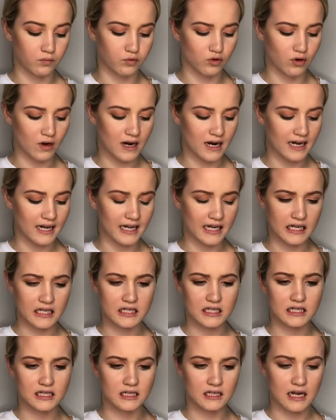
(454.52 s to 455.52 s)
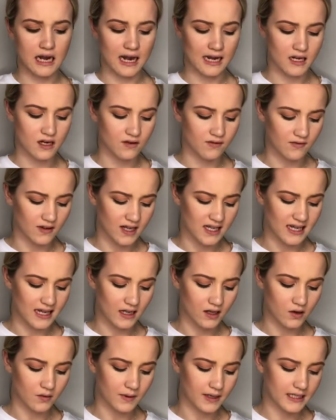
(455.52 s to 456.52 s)
bright, kind of
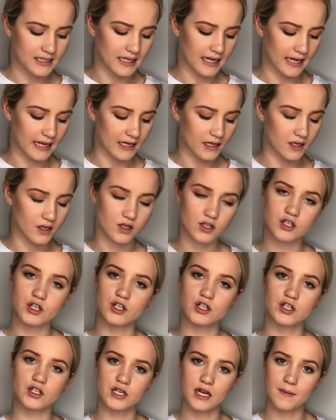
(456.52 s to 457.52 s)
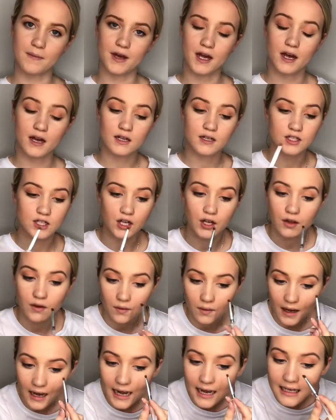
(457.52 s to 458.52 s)
yellowy tinge shimmer
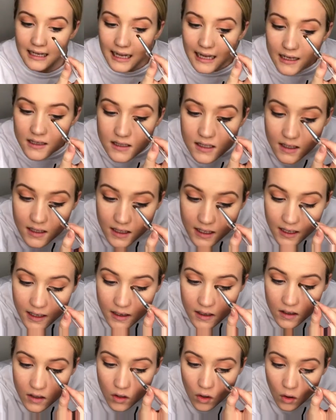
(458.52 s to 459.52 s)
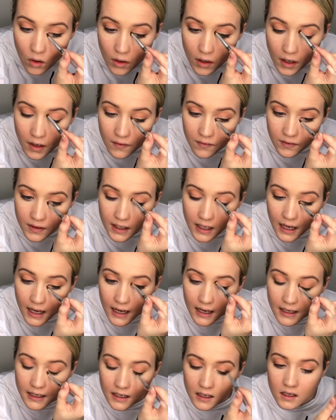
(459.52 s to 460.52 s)
to highlight the inner corner of the
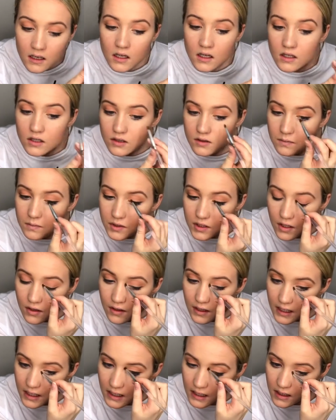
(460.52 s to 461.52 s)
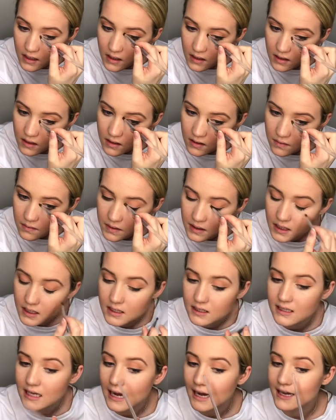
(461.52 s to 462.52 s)
eye. So I'm just going in
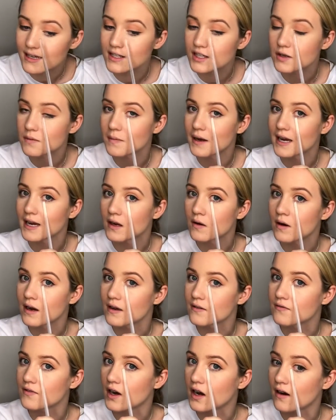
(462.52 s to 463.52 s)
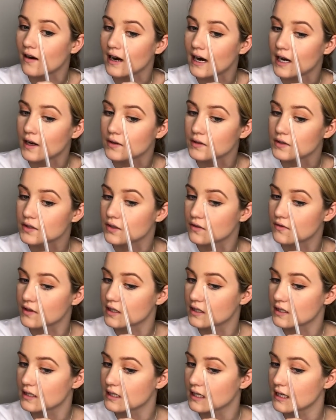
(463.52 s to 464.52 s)
this. I do mine quite far out, so if you
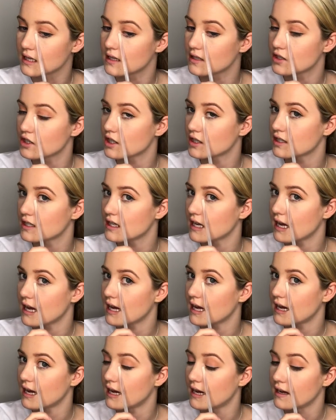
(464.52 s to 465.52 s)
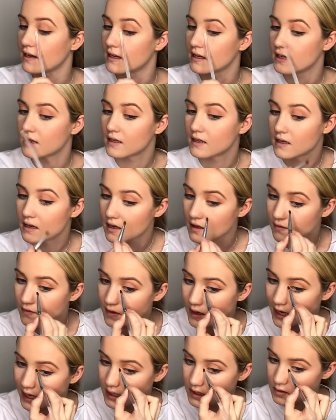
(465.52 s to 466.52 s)
can see it just here,
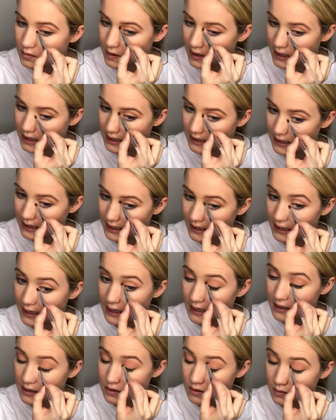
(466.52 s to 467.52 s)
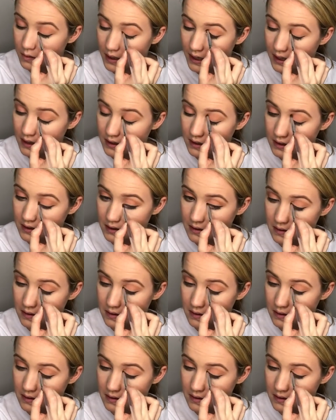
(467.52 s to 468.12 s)
that's where I like it as well.